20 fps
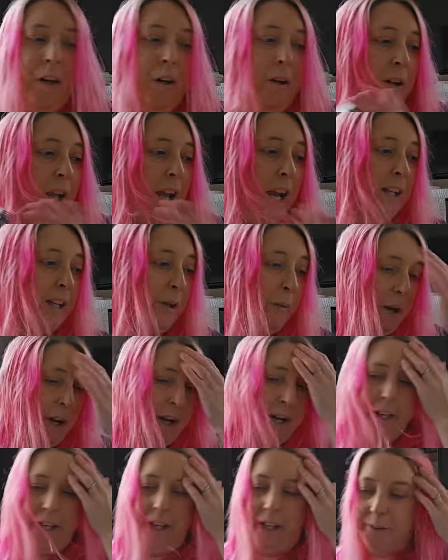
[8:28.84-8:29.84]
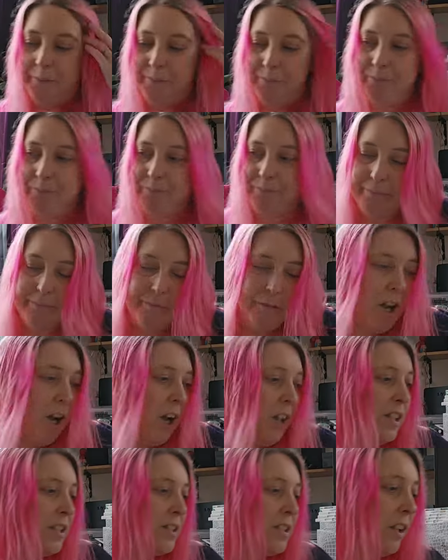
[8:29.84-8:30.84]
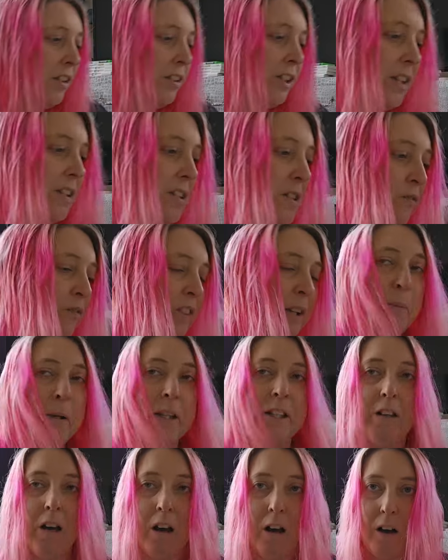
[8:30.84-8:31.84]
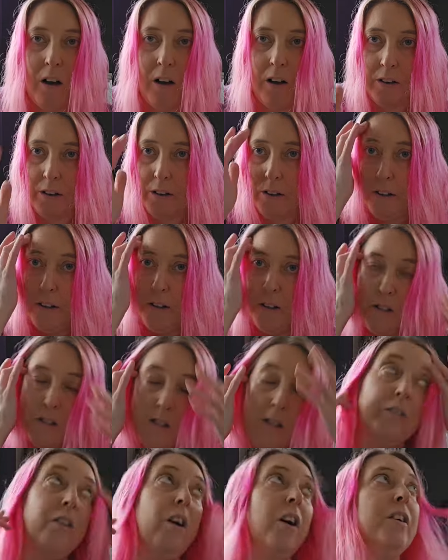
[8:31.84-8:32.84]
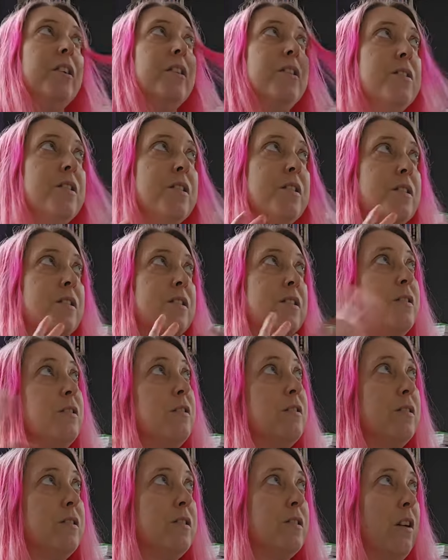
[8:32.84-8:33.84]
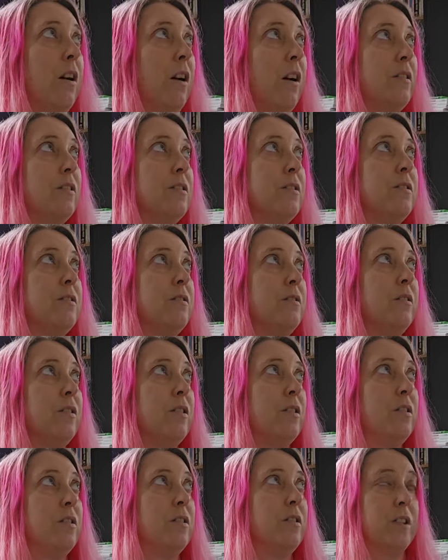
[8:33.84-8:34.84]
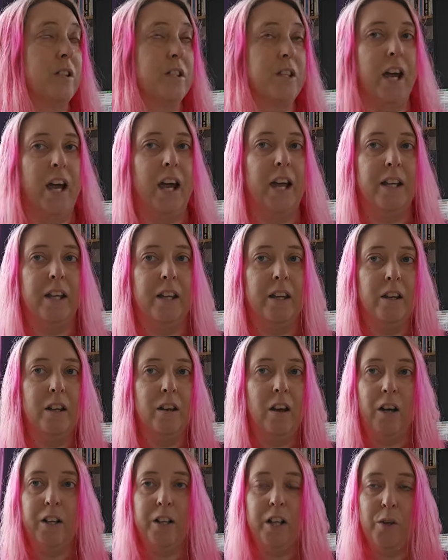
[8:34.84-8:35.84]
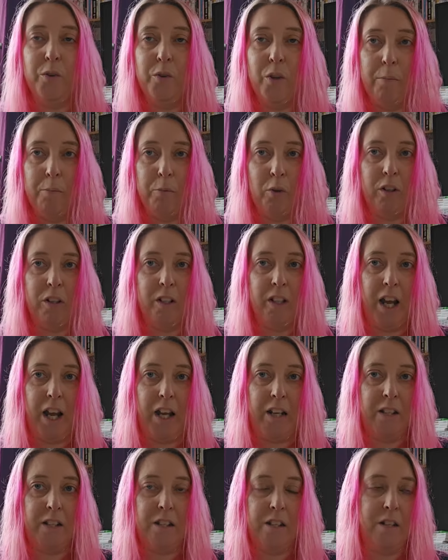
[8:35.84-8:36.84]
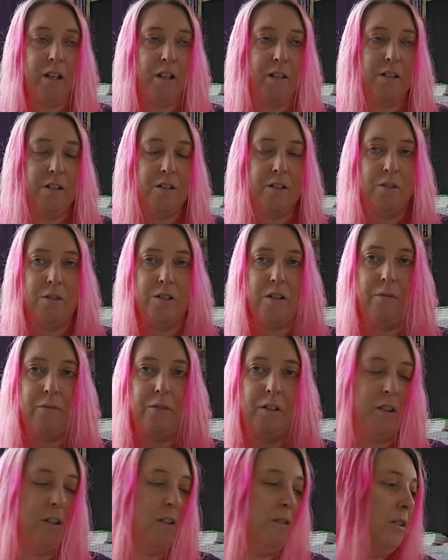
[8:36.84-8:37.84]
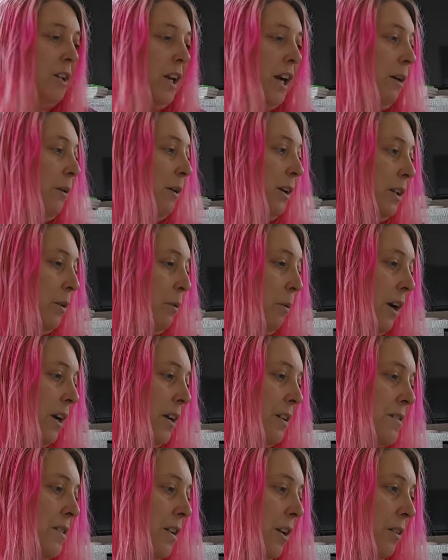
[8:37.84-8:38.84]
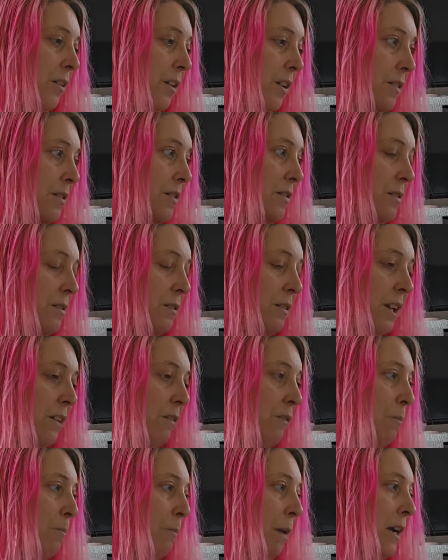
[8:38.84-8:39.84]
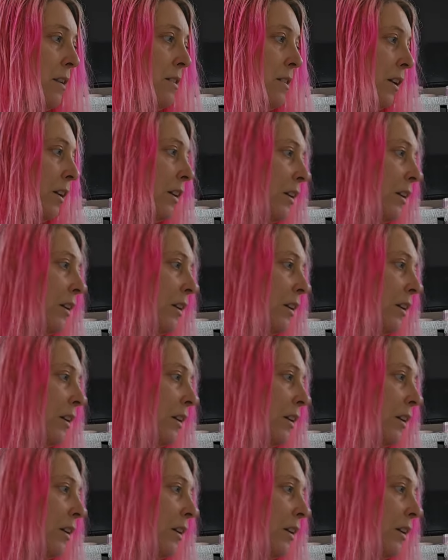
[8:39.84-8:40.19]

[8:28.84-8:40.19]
Anyway, I need to go and get this flipping car so that I can just start the day. I know that I'm not going to get anything done until this afternoon now anyway, so it doesn't even matter.